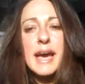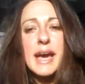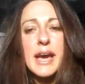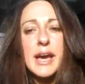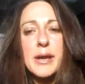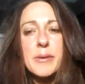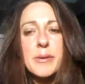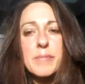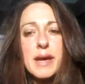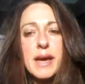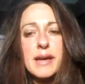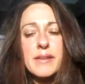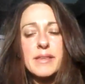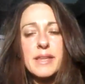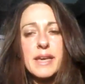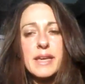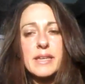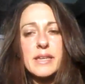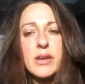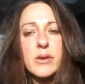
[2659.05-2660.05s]

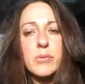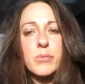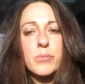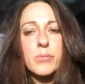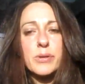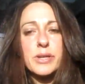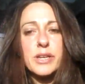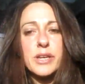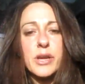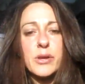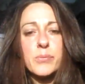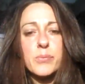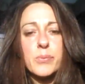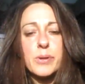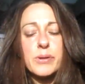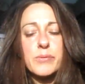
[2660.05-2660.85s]
And then, you know,